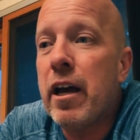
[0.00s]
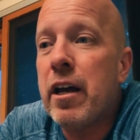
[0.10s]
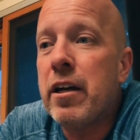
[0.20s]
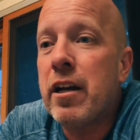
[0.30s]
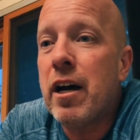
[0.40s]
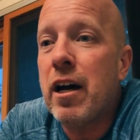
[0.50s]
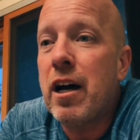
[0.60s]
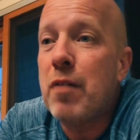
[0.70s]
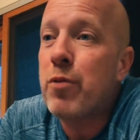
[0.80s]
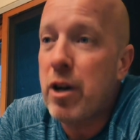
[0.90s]
And
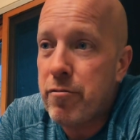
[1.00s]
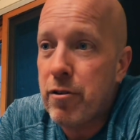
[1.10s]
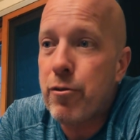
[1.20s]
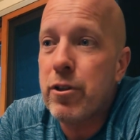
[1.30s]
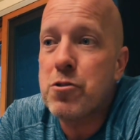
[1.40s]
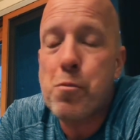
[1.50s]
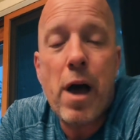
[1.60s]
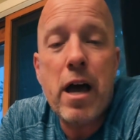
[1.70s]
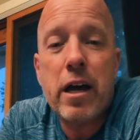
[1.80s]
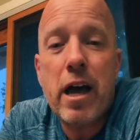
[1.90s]
uh, I'm grateful for
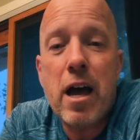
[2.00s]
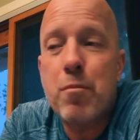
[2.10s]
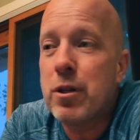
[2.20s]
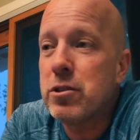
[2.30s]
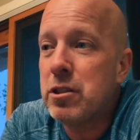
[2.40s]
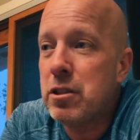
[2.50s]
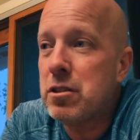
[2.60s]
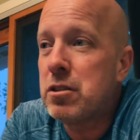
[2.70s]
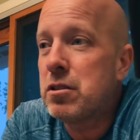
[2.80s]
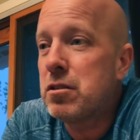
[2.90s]
this bag of
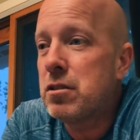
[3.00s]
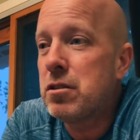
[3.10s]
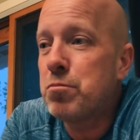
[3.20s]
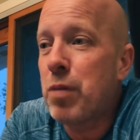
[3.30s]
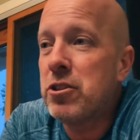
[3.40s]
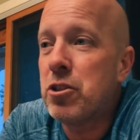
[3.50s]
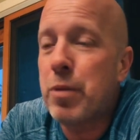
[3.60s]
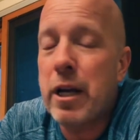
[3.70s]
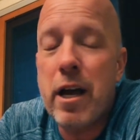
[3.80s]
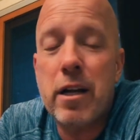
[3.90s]
apples and this
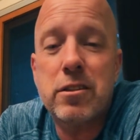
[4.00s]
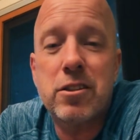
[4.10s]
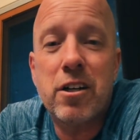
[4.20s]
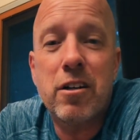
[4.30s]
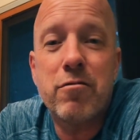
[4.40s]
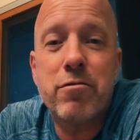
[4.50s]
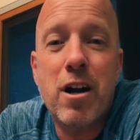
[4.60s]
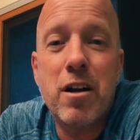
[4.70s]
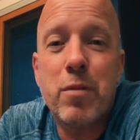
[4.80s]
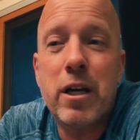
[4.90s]
bunch of bananas that are
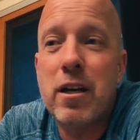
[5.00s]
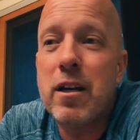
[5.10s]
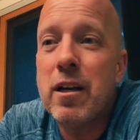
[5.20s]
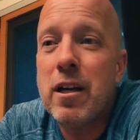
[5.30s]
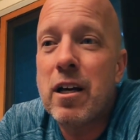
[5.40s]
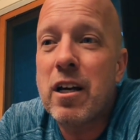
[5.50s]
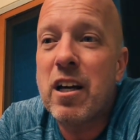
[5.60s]
in front of me